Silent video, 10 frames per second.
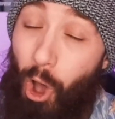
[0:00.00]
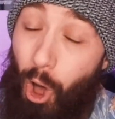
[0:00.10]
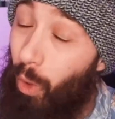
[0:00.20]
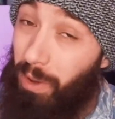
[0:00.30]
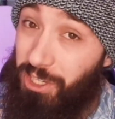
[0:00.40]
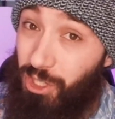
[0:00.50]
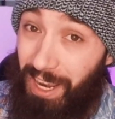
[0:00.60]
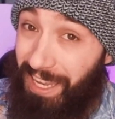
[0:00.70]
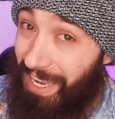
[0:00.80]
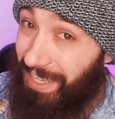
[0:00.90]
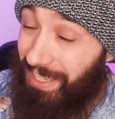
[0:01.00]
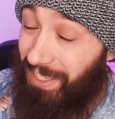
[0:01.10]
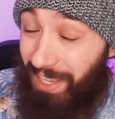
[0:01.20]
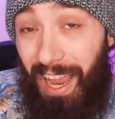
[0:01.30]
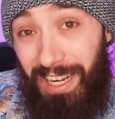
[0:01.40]
always check
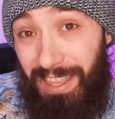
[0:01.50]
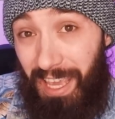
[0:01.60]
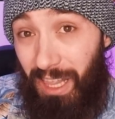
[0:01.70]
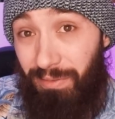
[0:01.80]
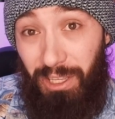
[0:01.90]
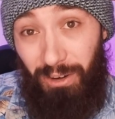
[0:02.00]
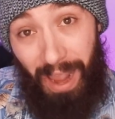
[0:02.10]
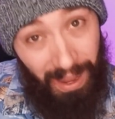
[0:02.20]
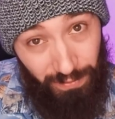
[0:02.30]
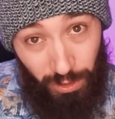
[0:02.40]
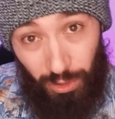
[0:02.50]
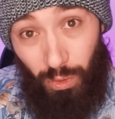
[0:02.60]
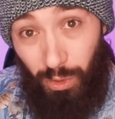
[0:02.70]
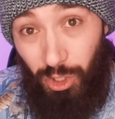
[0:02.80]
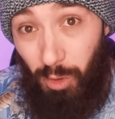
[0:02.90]
inside the elevator after the
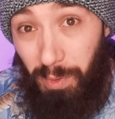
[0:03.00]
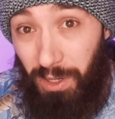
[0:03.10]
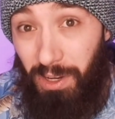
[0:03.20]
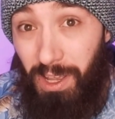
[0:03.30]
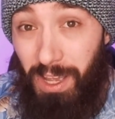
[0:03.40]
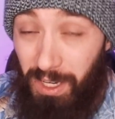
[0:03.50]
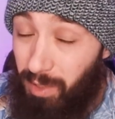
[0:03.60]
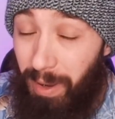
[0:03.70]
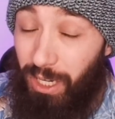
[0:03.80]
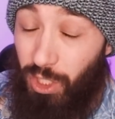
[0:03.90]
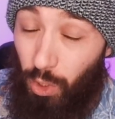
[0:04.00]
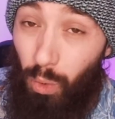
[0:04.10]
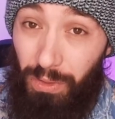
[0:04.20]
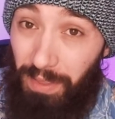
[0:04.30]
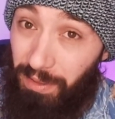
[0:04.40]
doors open to make
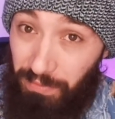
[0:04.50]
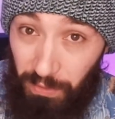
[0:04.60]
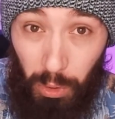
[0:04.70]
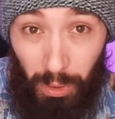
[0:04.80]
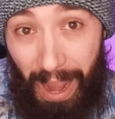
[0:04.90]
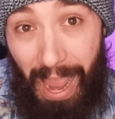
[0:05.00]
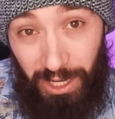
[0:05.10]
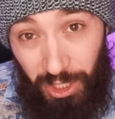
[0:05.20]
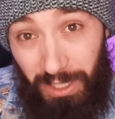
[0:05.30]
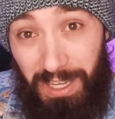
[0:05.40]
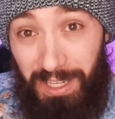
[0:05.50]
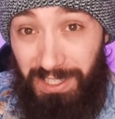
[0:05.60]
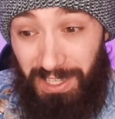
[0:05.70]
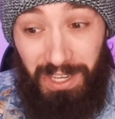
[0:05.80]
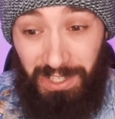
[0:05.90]
sure that the floor actually
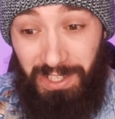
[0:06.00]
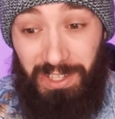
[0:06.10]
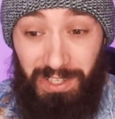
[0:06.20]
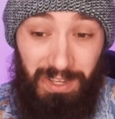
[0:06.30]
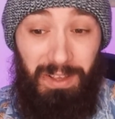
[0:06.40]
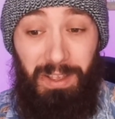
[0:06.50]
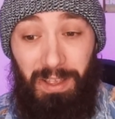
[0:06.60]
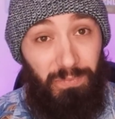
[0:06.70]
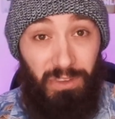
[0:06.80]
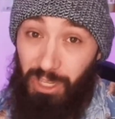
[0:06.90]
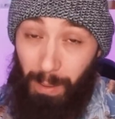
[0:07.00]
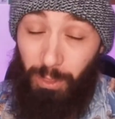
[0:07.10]
exists. Step